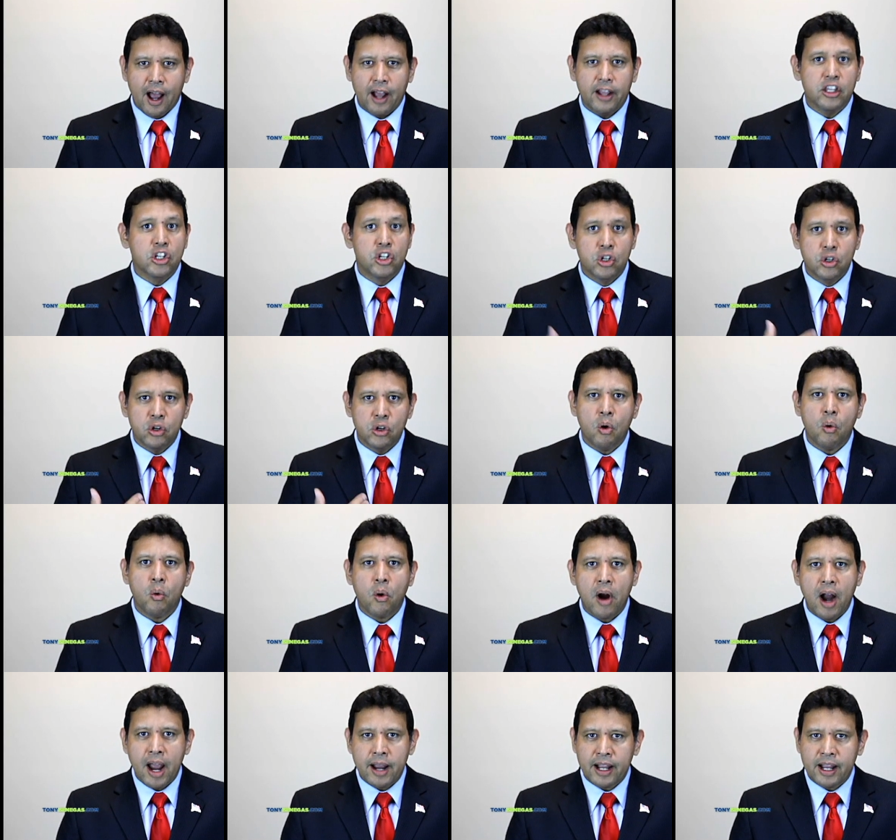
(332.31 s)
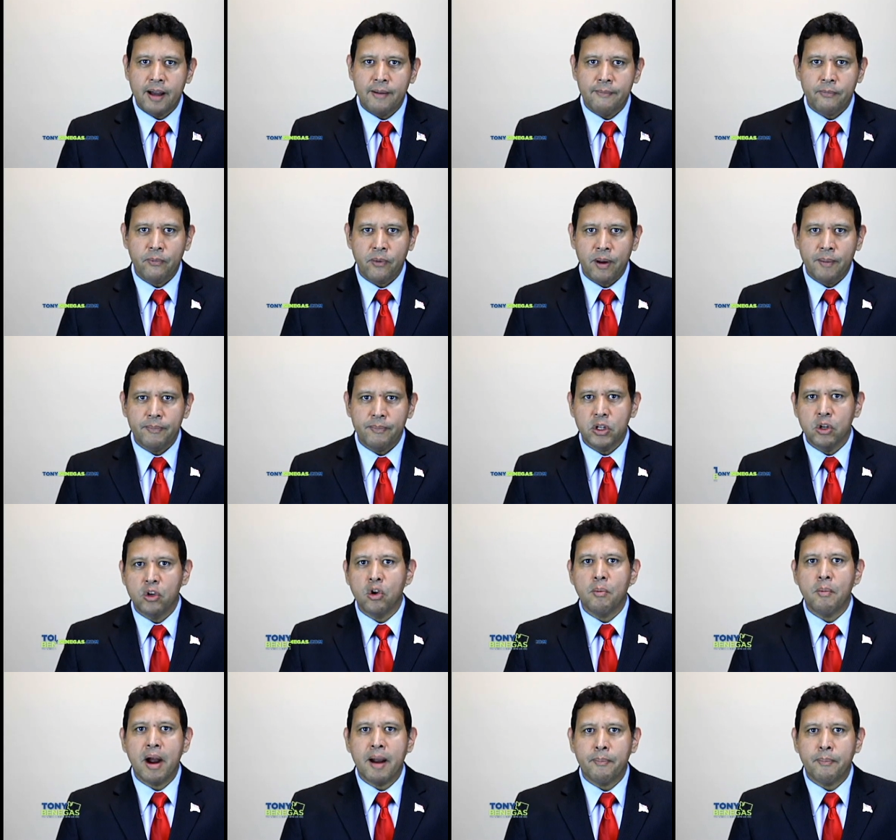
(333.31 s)
You know where I come from. You
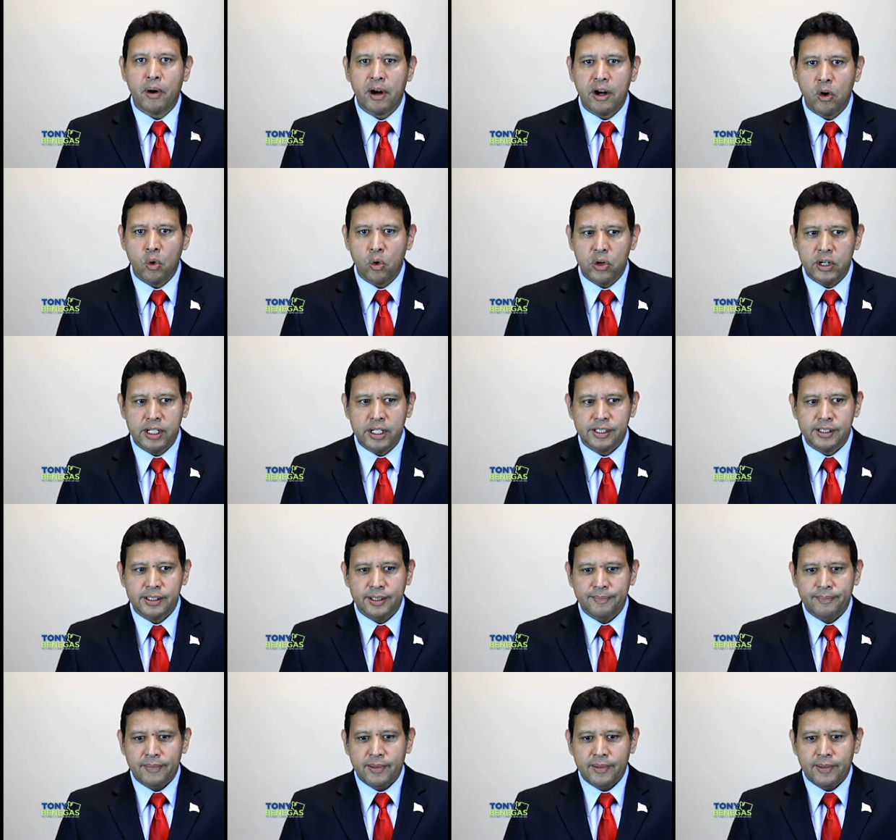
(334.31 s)
know my priorities.